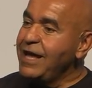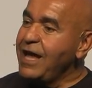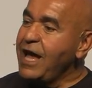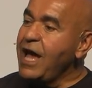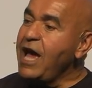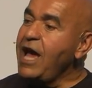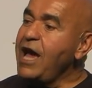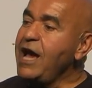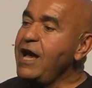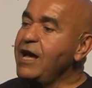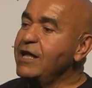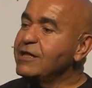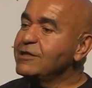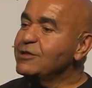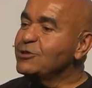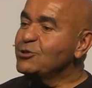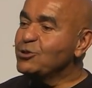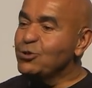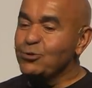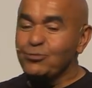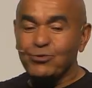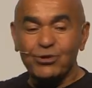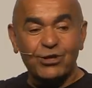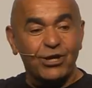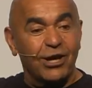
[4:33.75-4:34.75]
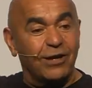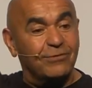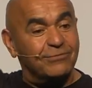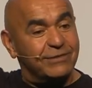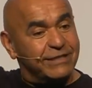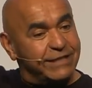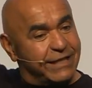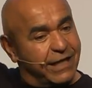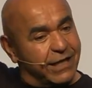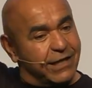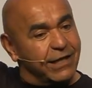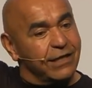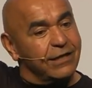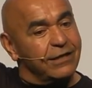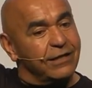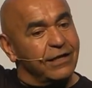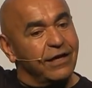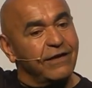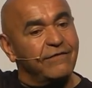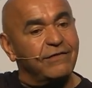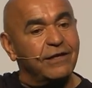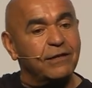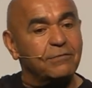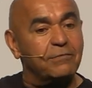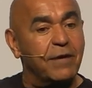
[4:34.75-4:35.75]
And to become second
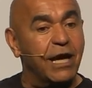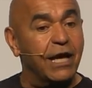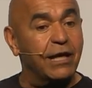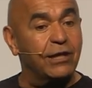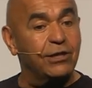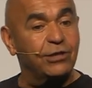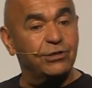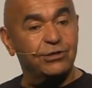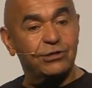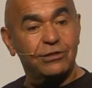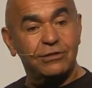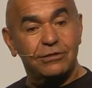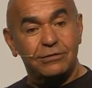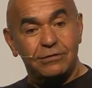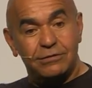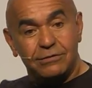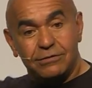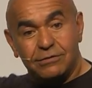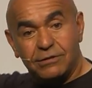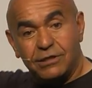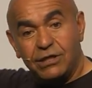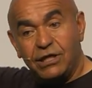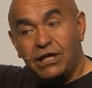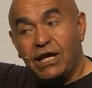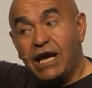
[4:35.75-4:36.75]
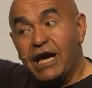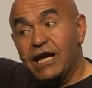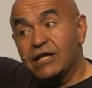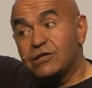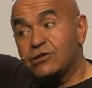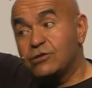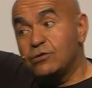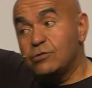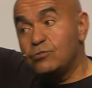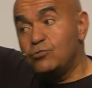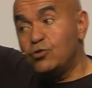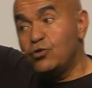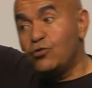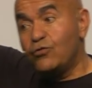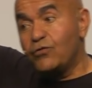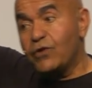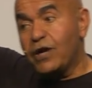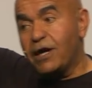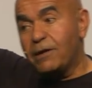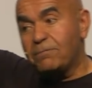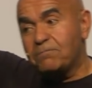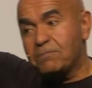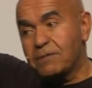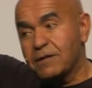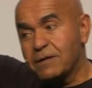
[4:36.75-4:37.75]
level manager, he had to move
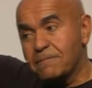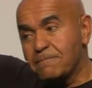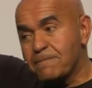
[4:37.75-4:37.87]
up